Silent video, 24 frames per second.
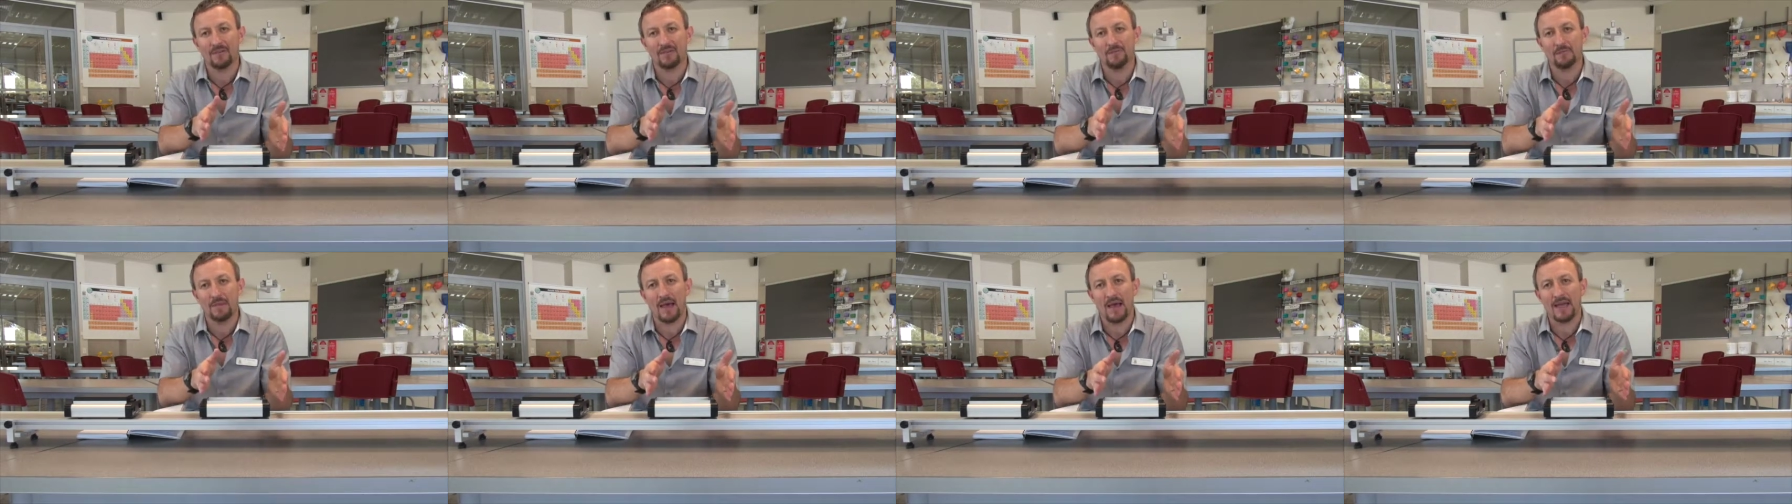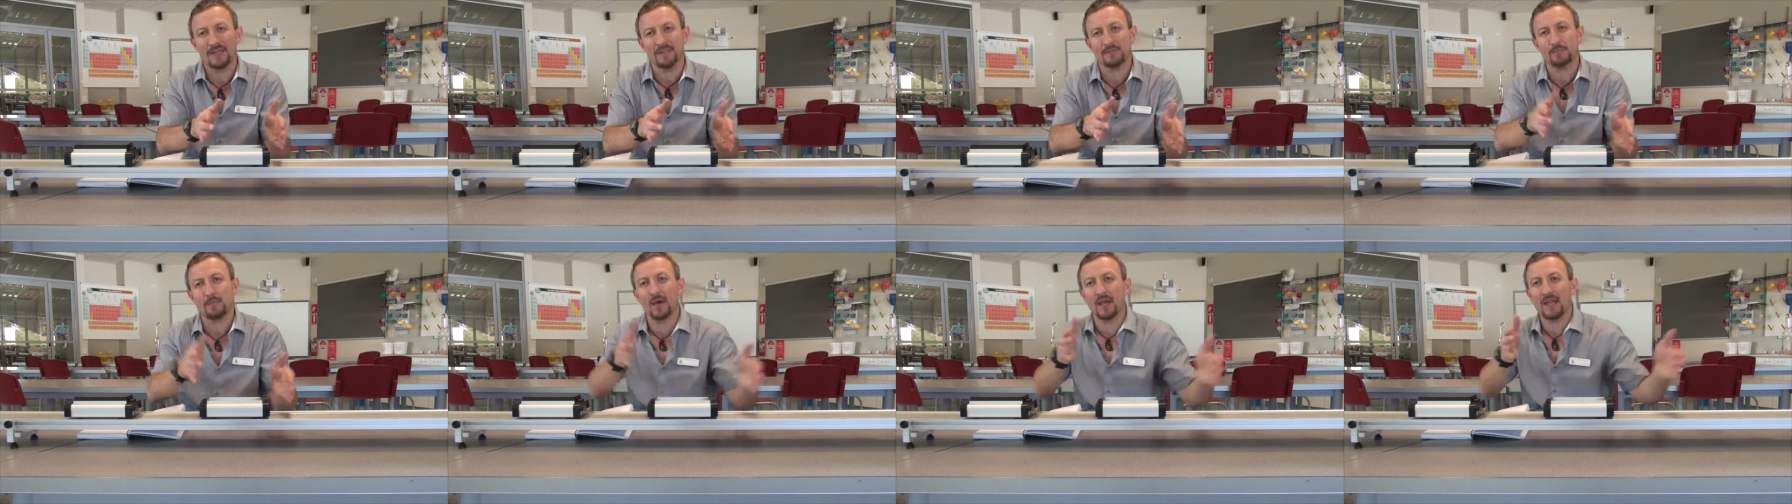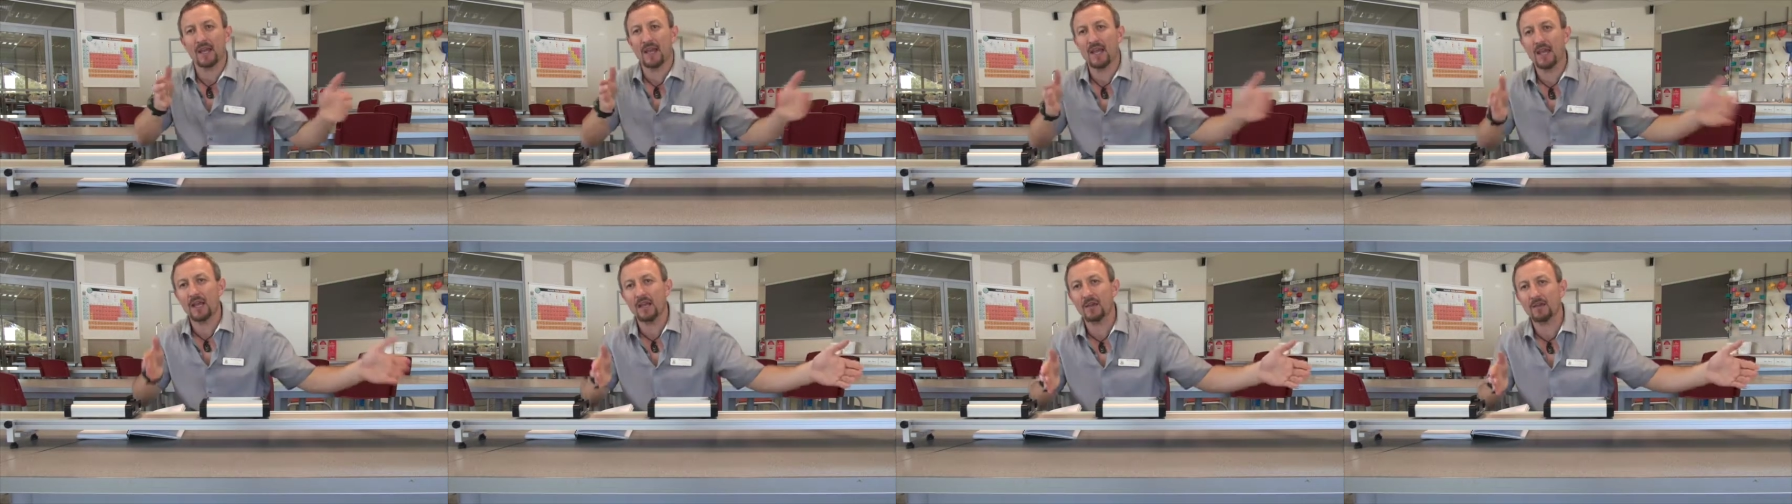of mass by
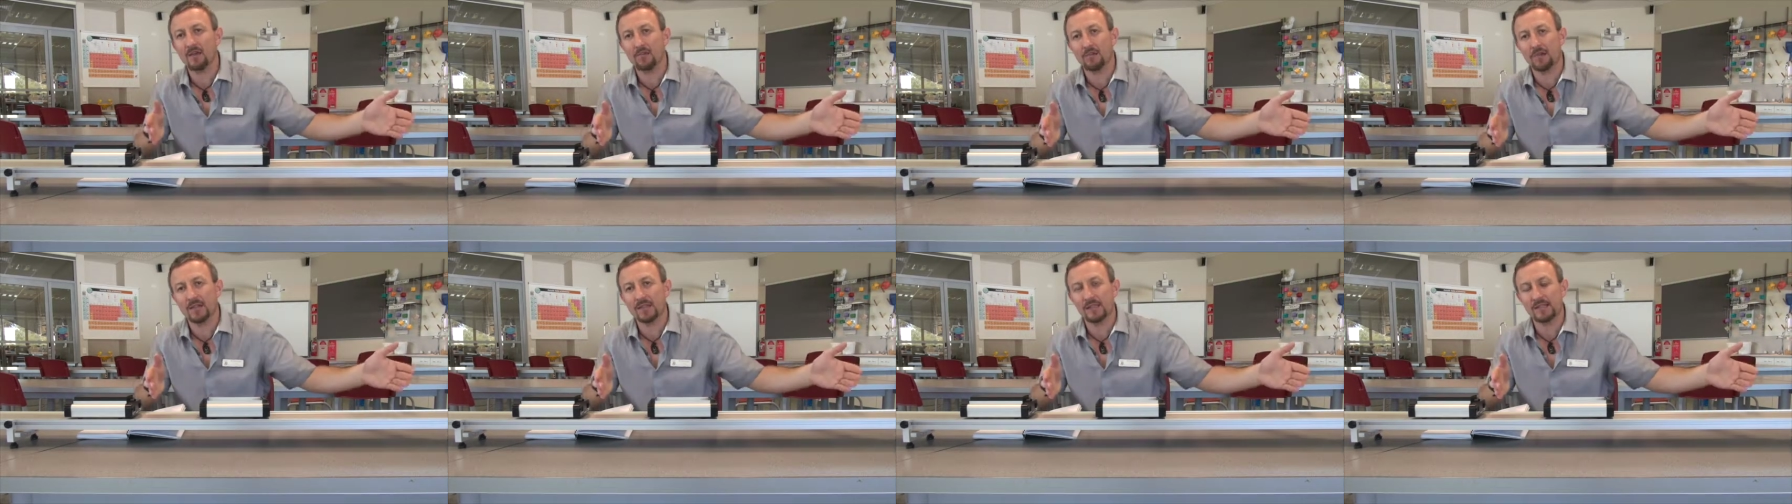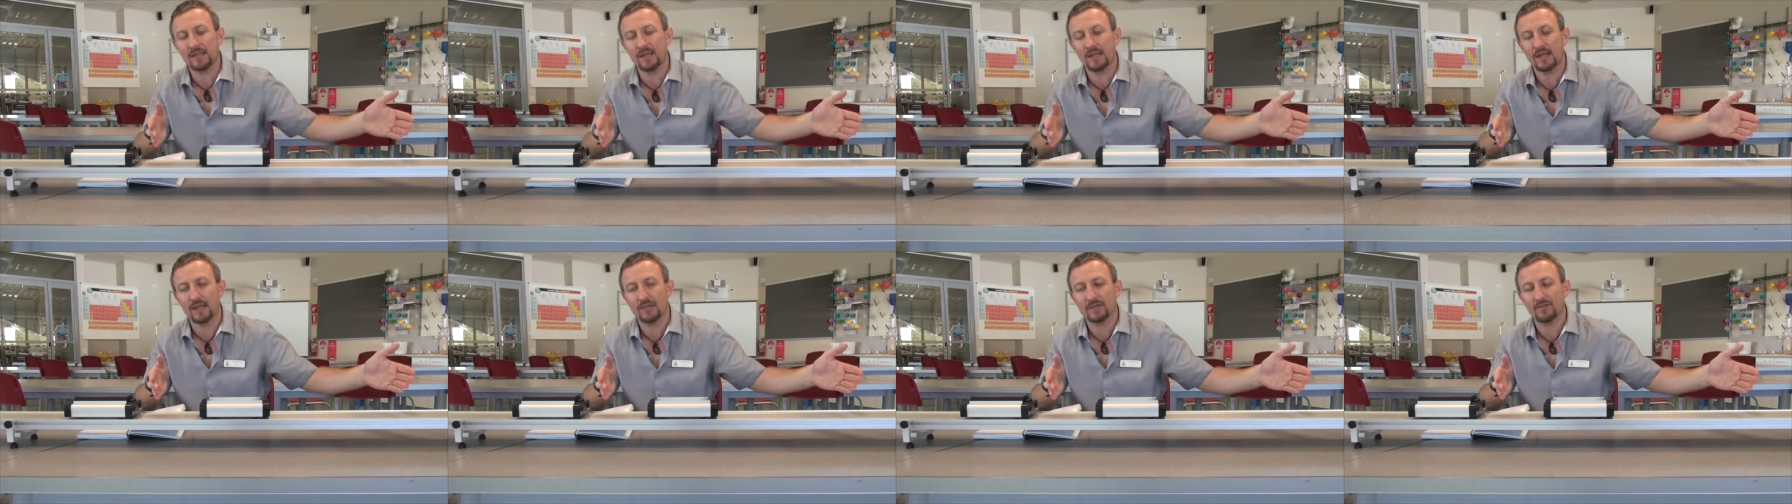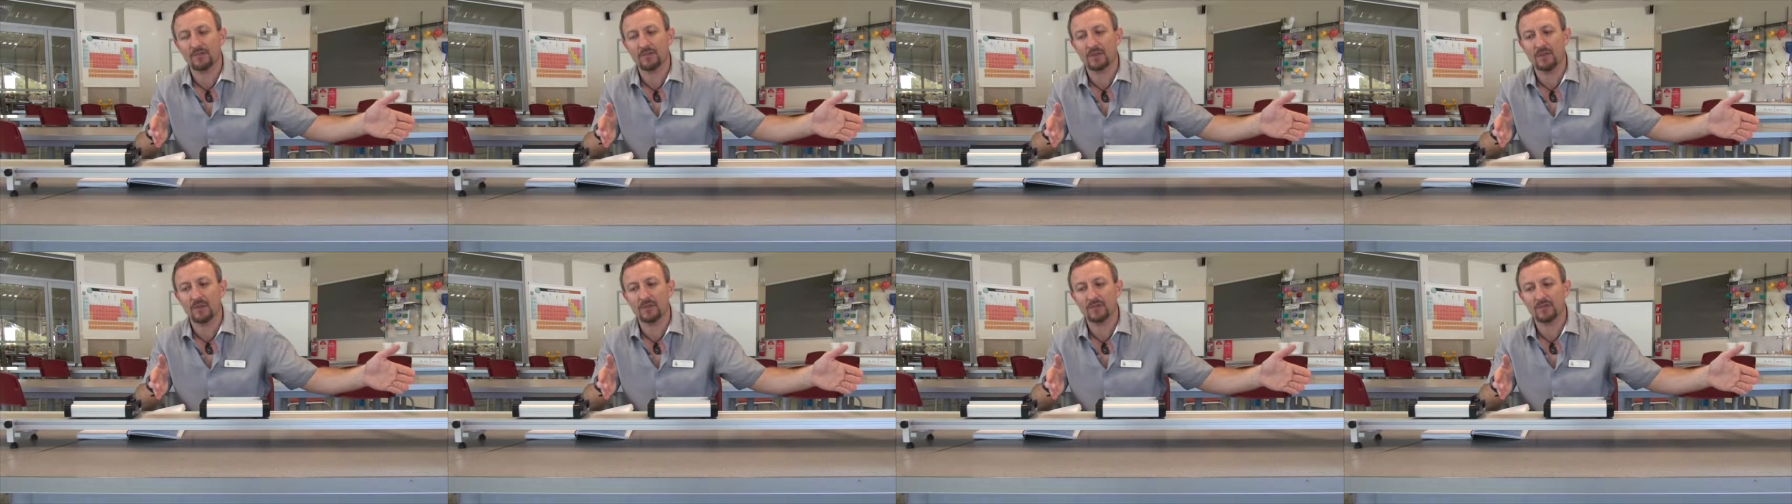increasing its
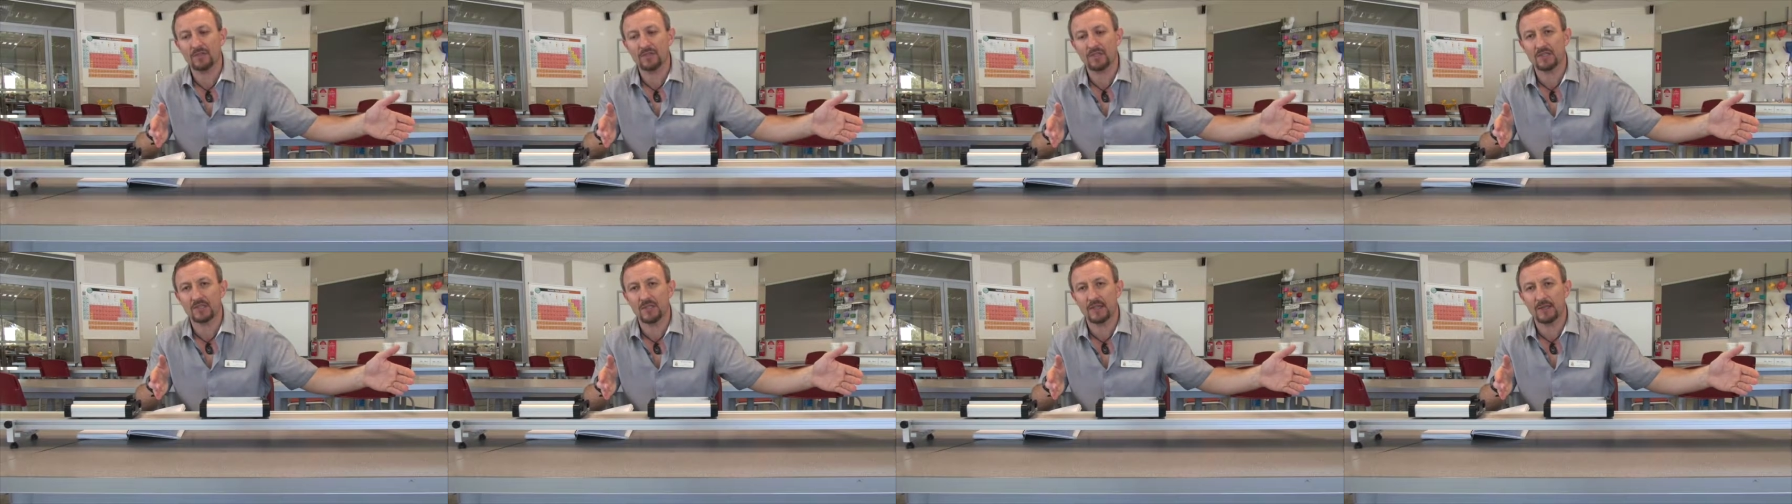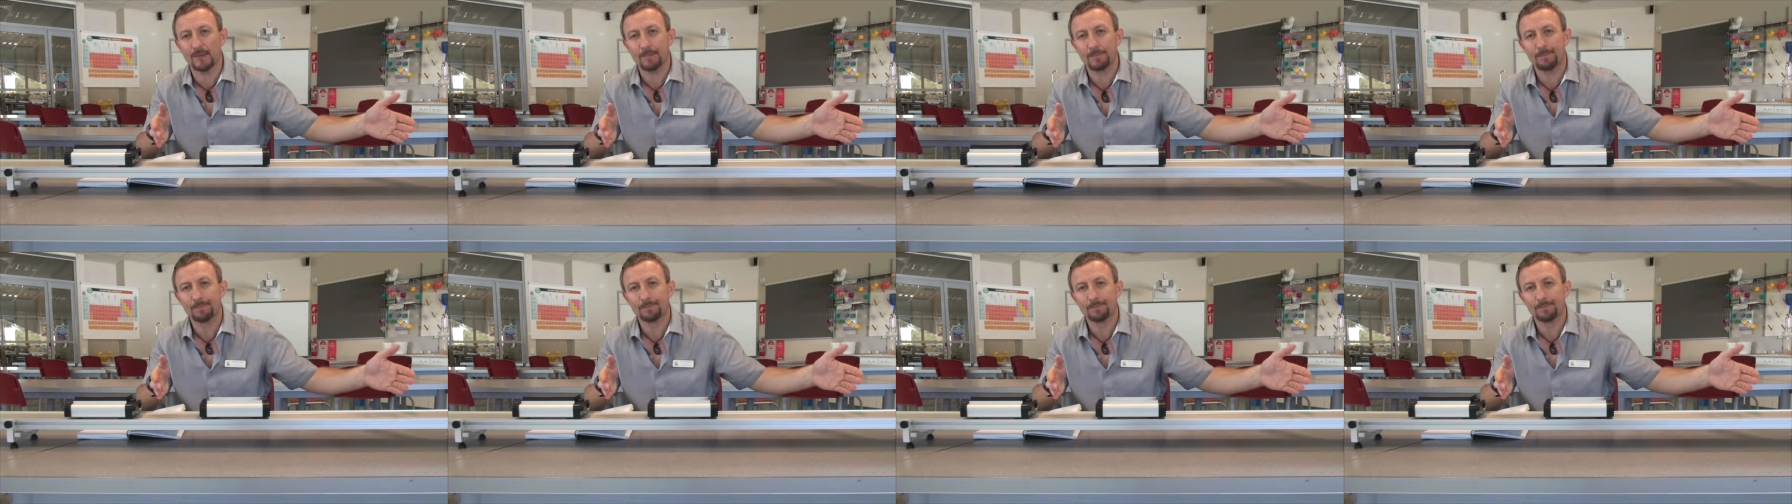velocity.